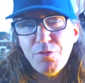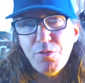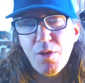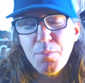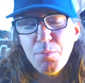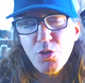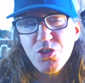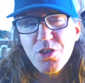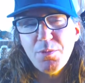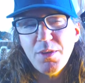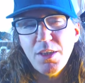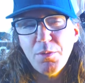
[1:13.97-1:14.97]
I pushed
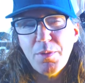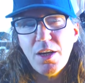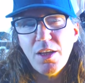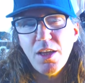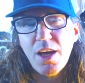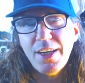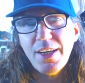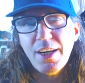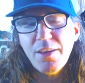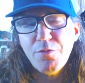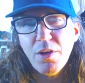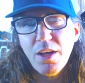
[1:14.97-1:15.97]
them a little bit online, and
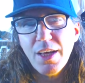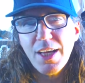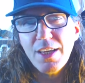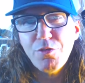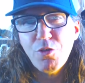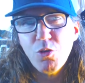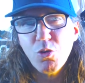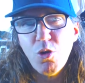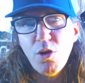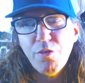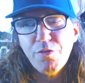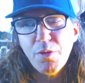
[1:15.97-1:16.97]
I, I got a phone
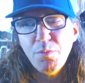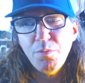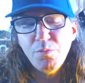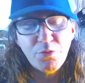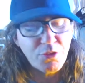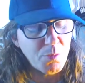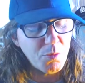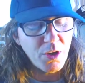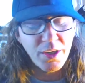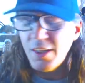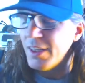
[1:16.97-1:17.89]
call from someone,